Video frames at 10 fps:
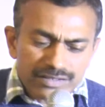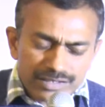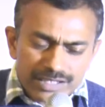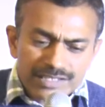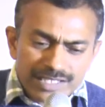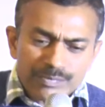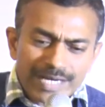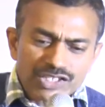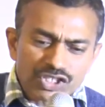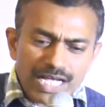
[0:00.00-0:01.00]
this is
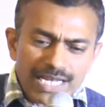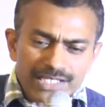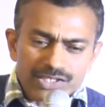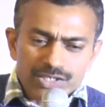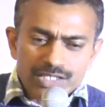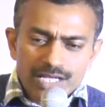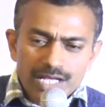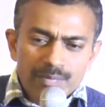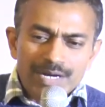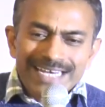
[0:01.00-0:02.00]
my challenge,
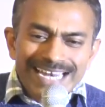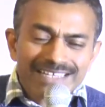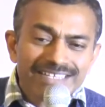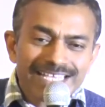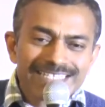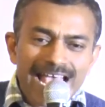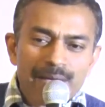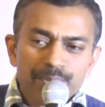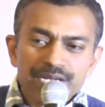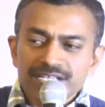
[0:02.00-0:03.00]
but nothing's
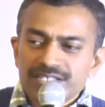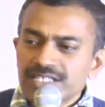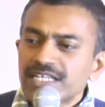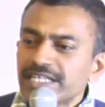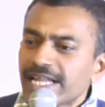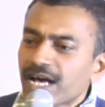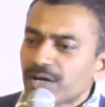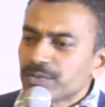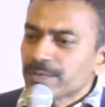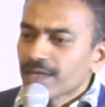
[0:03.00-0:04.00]
happening till
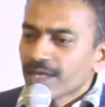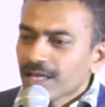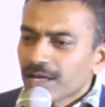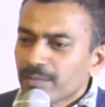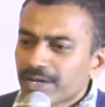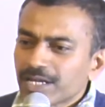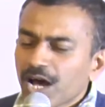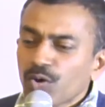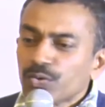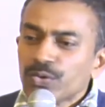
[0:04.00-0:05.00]
now. But
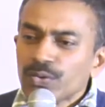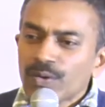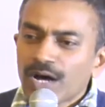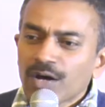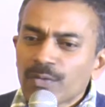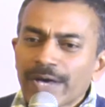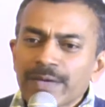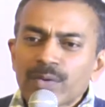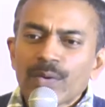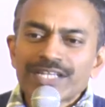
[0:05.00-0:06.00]
how
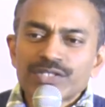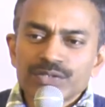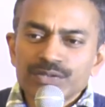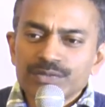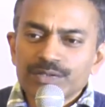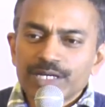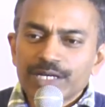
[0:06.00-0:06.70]
I'm going to